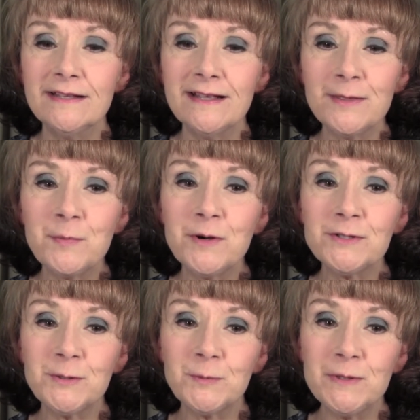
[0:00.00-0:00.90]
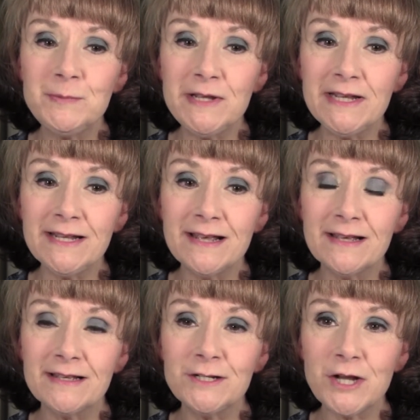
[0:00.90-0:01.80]
the other person would be
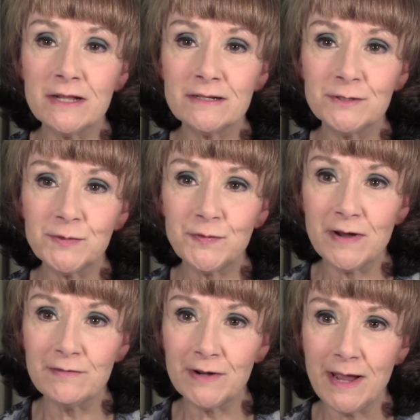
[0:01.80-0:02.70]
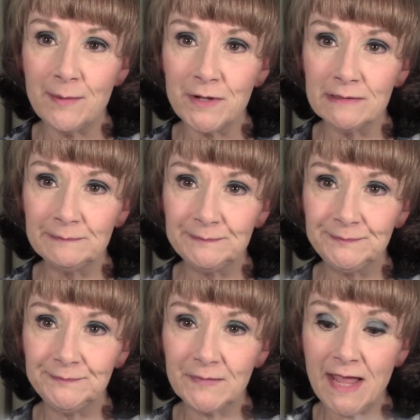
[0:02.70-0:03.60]
Jellicles Forever, Emma,
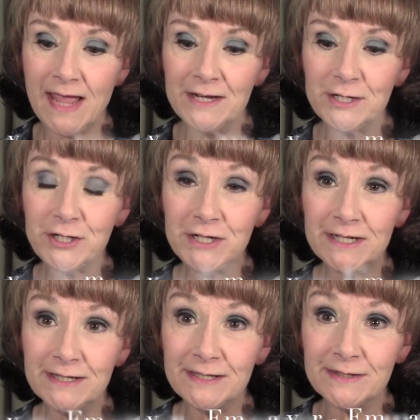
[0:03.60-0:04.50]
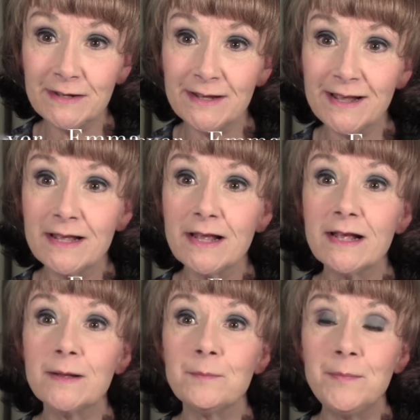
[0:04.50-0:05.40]
and she does
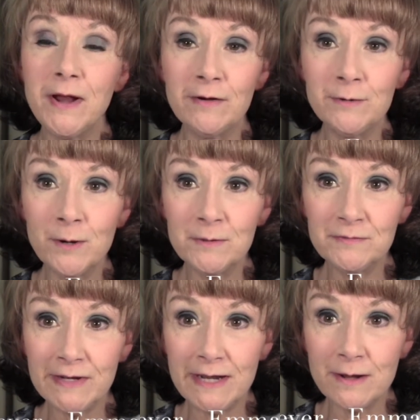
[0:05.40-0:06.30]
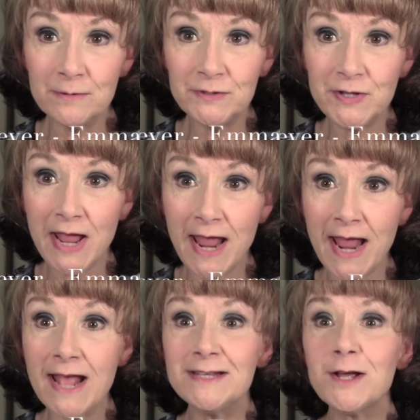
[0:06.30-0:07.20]
paranormal videos
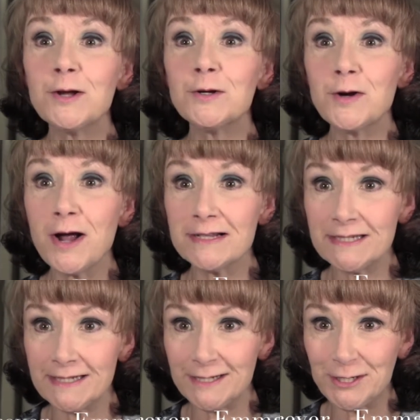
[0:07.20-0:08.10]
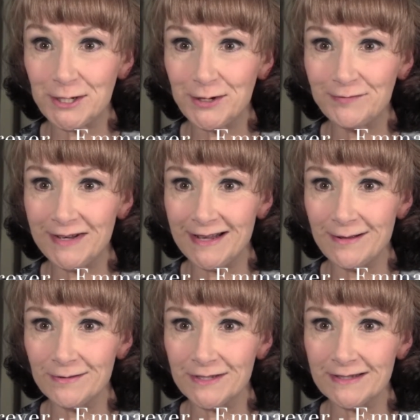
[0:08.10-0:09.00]
and cross-stitch
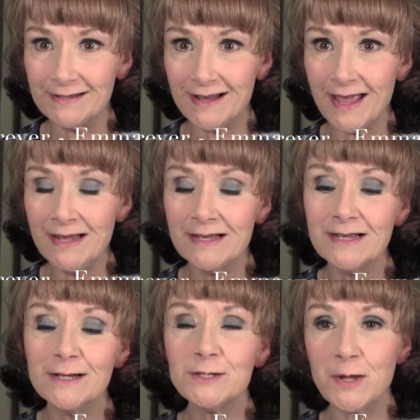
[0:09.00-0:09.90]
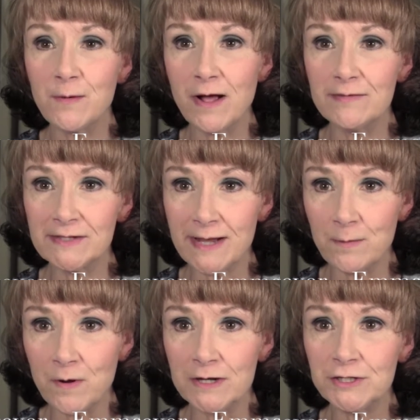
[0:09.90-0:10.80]
videos. Okay, so obviously I
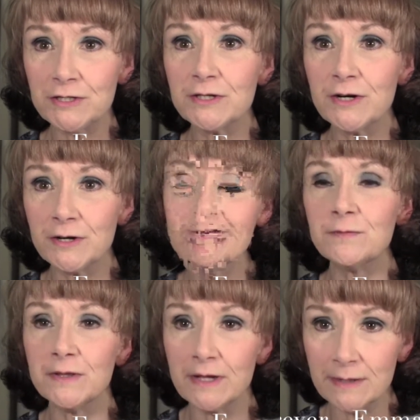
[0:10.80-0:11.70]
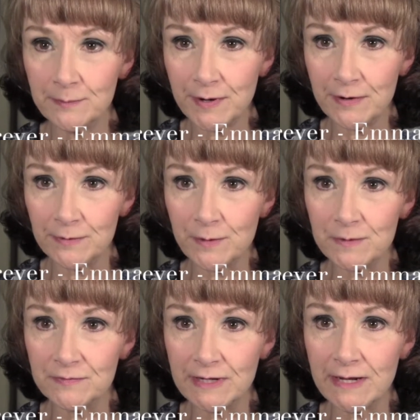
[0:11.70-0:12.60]
watch her for the
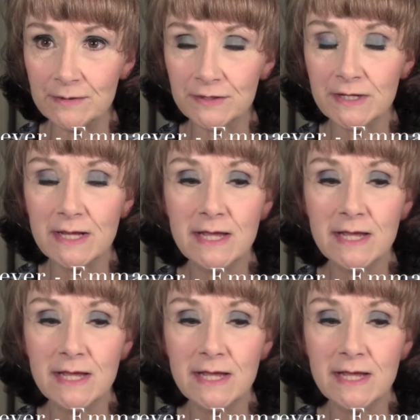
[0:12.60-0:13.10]
paranormal videos,